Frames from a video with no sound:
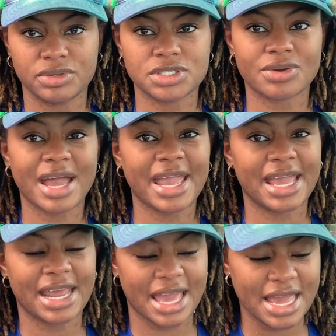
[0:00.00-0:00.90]
So I
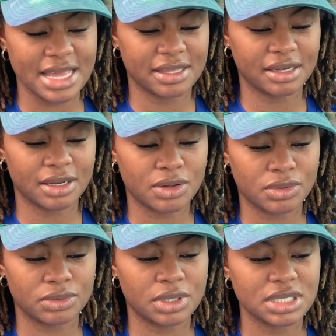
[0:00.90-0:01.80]
had 8
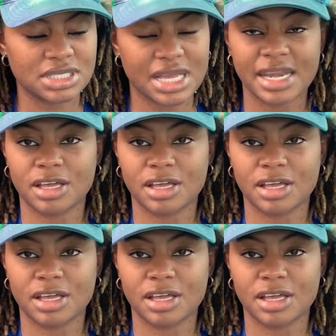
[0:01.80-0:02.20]
loan signing